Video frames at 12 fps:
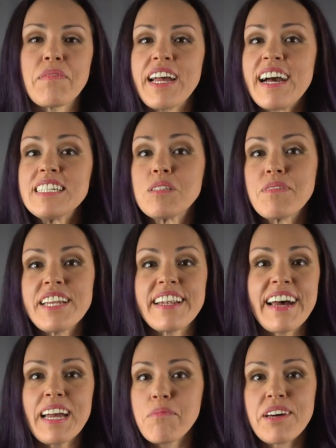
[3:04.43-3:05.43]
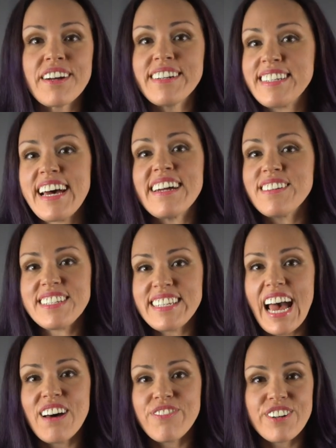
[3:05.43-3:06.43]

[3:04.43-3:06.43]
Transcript: my husband and I, but our entire staff.